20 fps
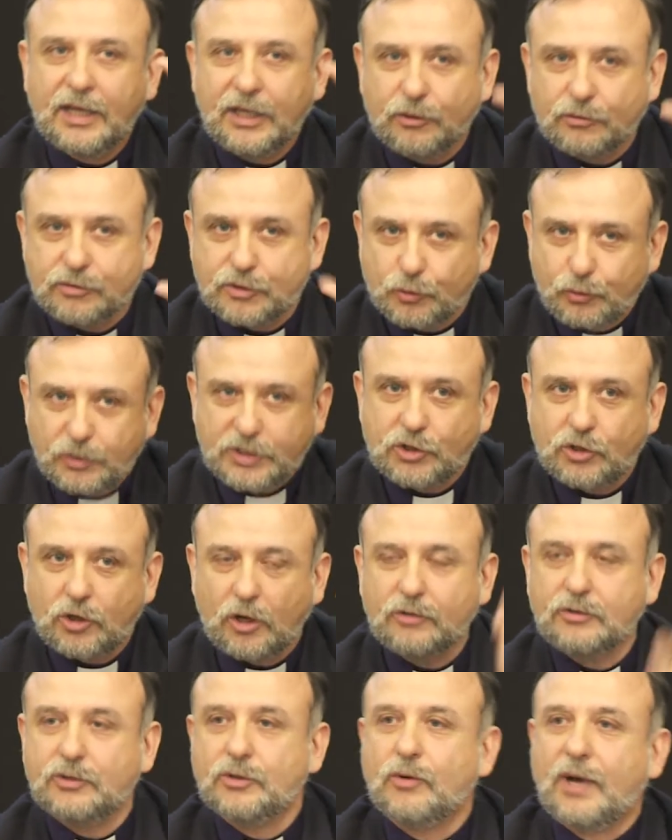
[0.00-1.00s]
You switch
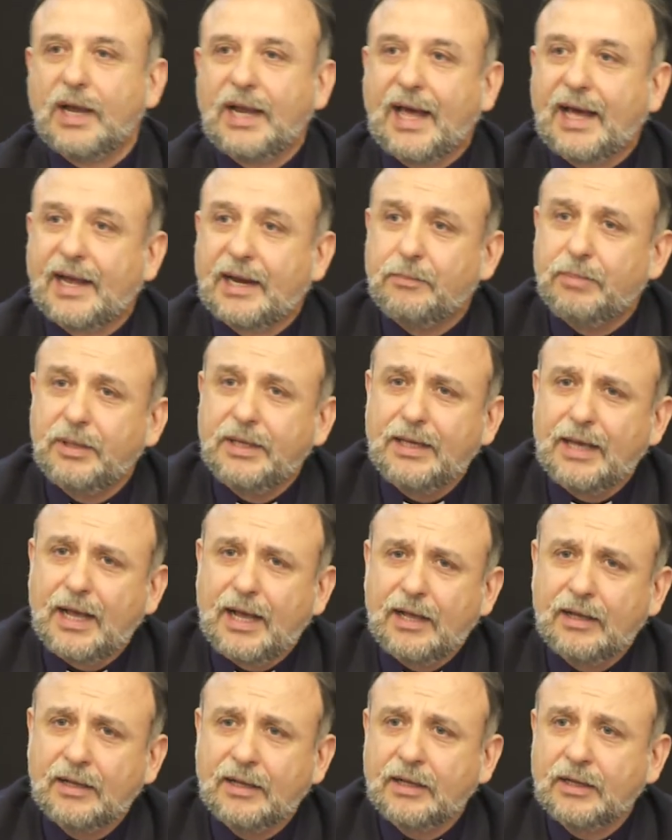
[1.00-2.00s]
on to Al
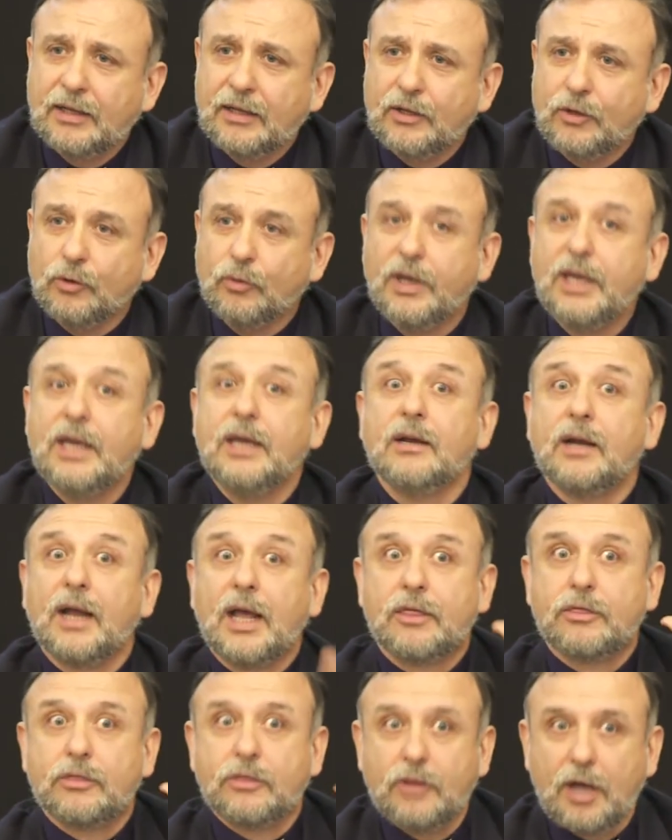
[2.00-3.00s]
Arabiya, you hear
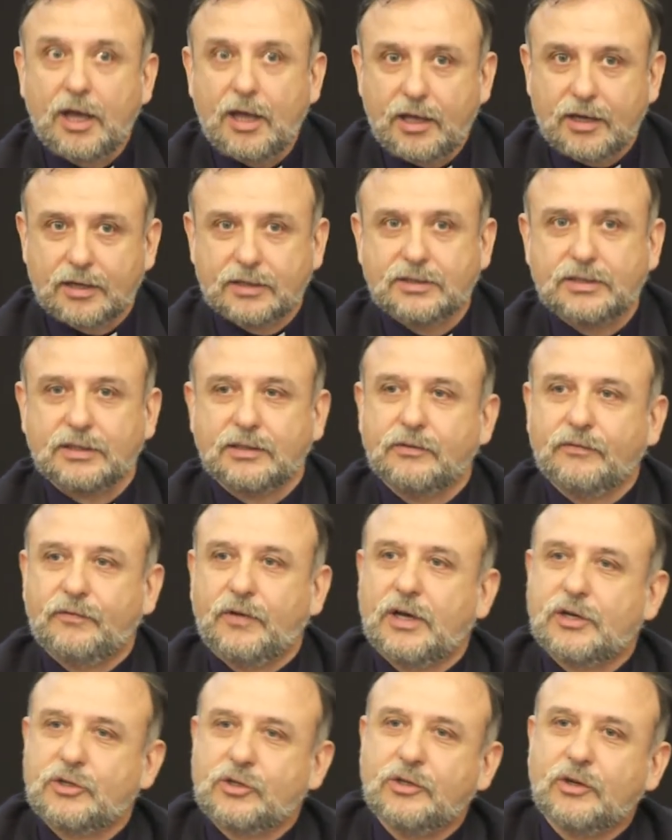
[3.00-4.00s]
a third
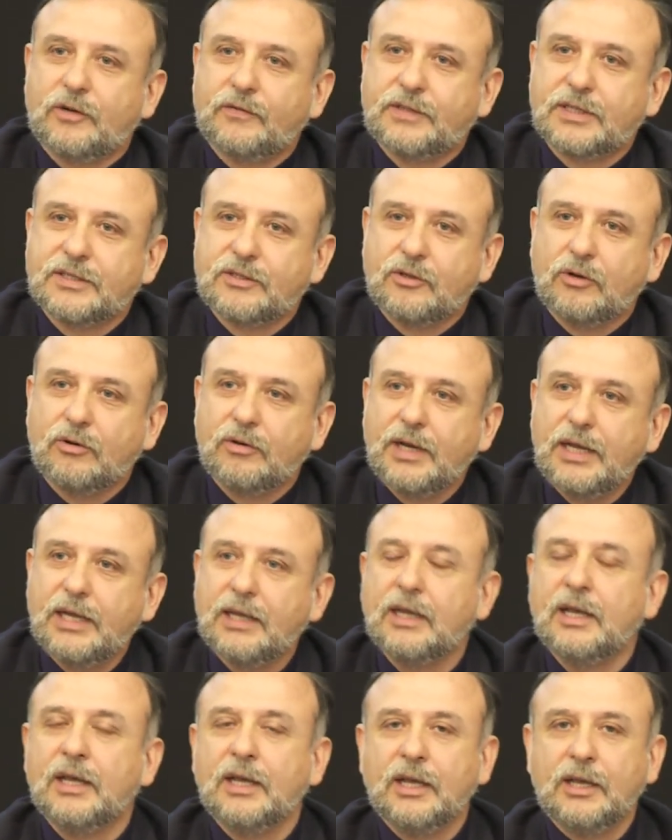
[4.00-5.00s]
version of the story.
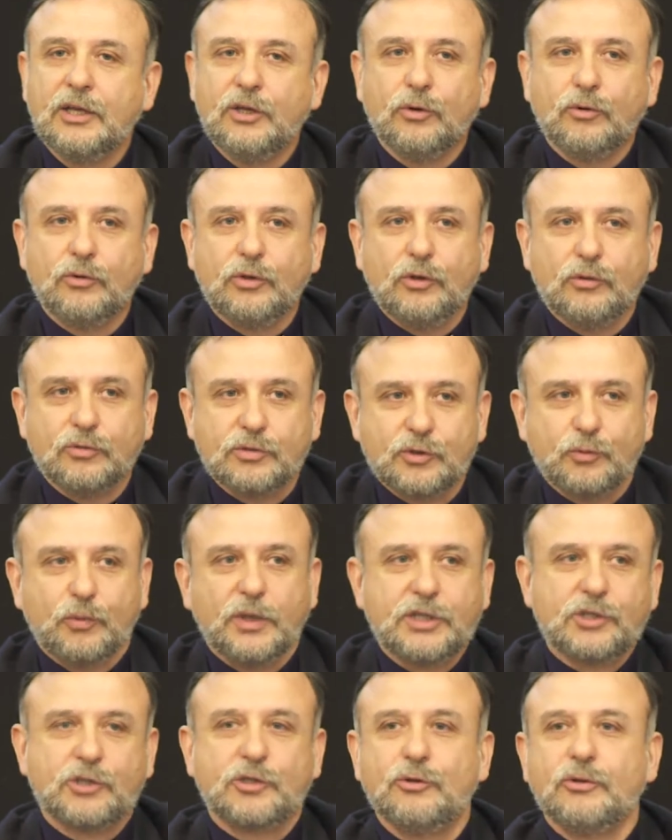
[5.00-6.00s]
You
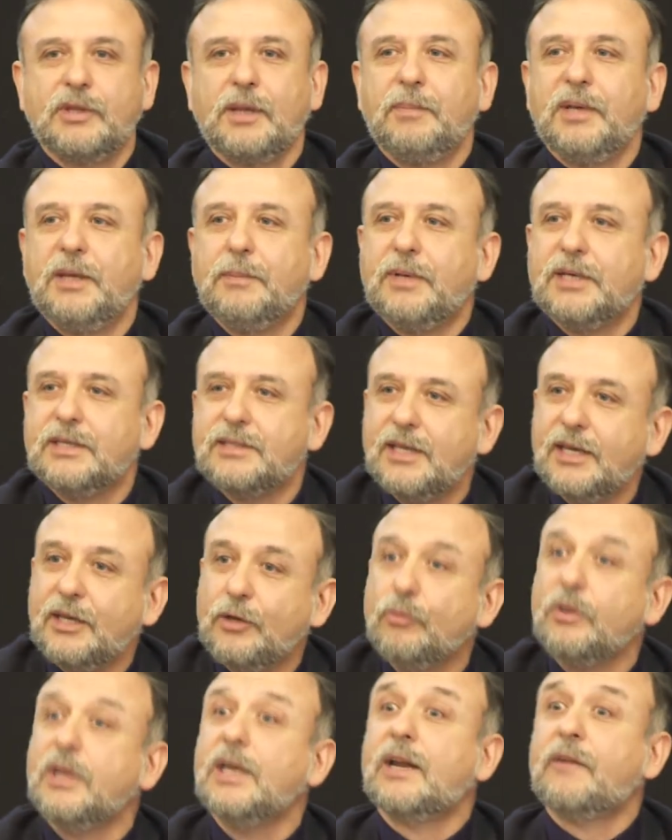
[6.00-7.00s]
switch to the BBC,
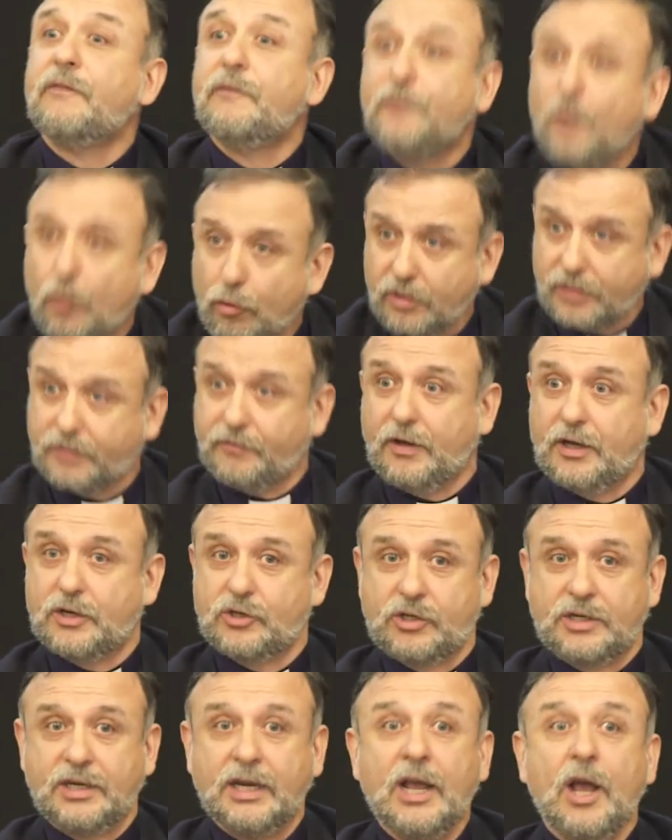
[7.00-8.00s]
you hear a fourth
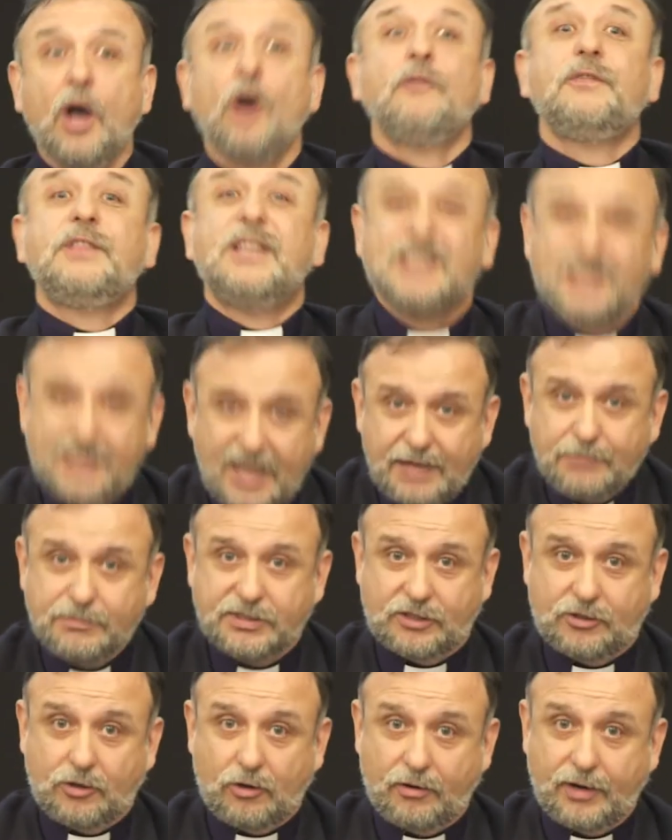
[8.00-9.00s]
version of the same
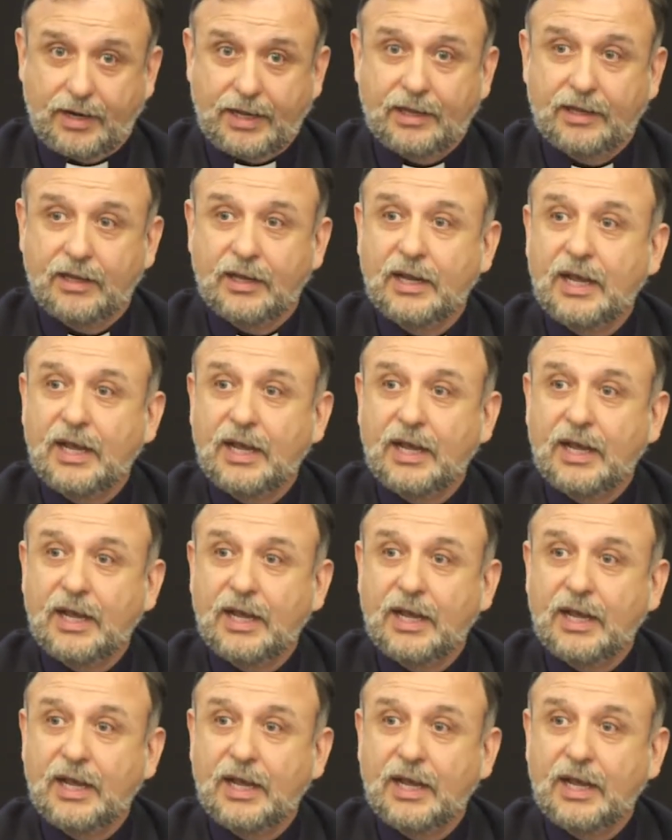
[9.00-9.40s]
story.